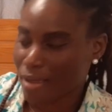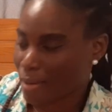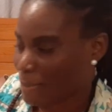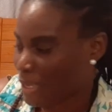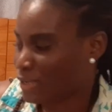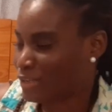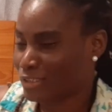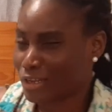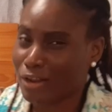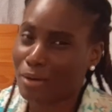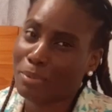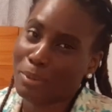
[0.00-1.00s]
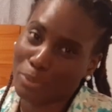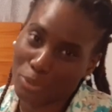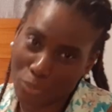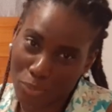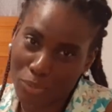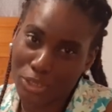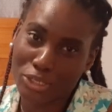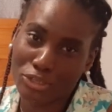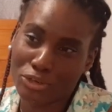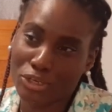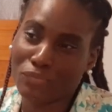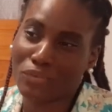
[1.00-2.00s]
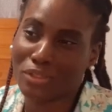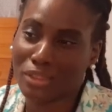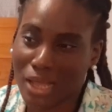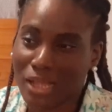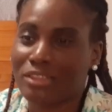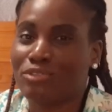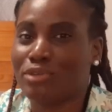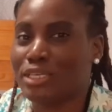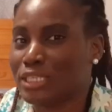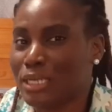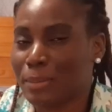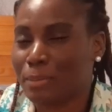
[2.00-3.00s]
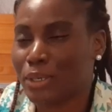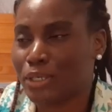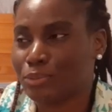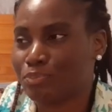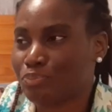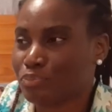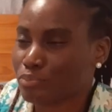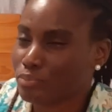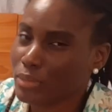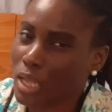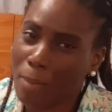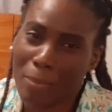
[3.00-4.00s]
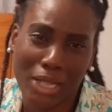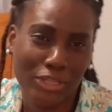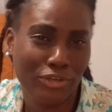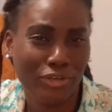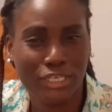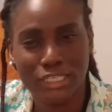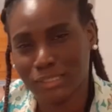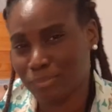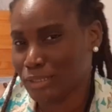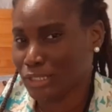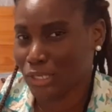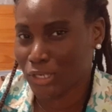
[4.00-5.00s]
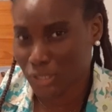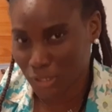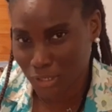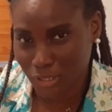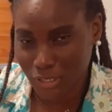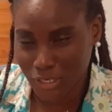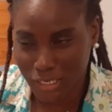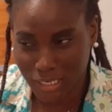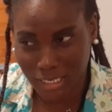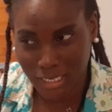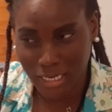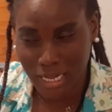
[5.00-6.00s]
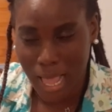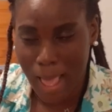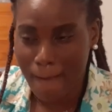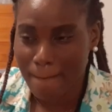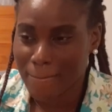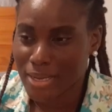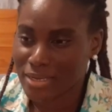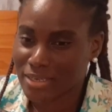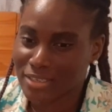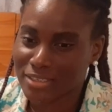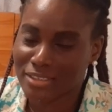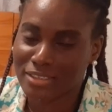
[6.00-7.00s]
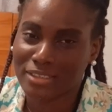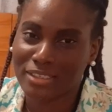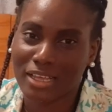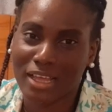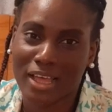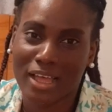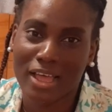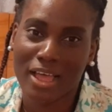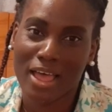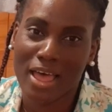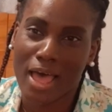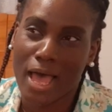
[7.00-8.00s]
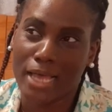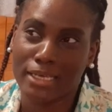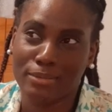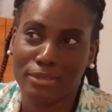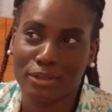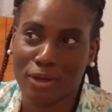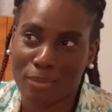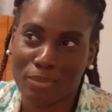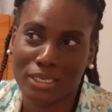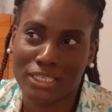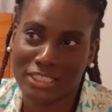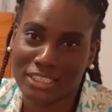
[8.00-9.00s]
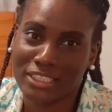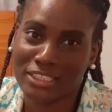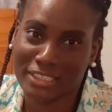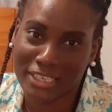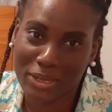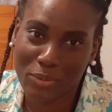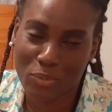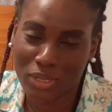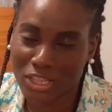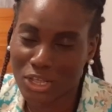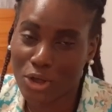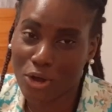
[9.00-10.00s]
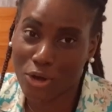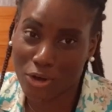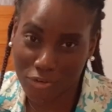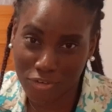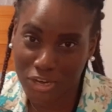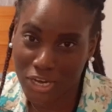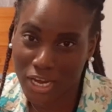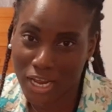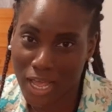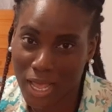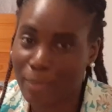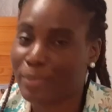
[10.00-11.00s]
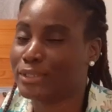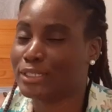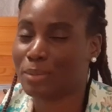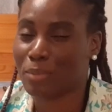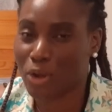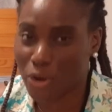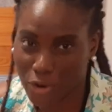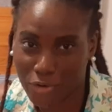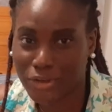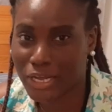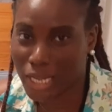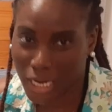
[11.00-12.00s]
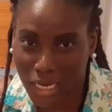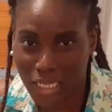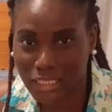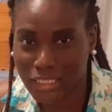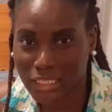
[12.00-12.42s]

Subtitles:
because a lot of people don't eat turkey for that reason, but my turkeys be good, okay? Because I normally season it with curry. I put some curry in it.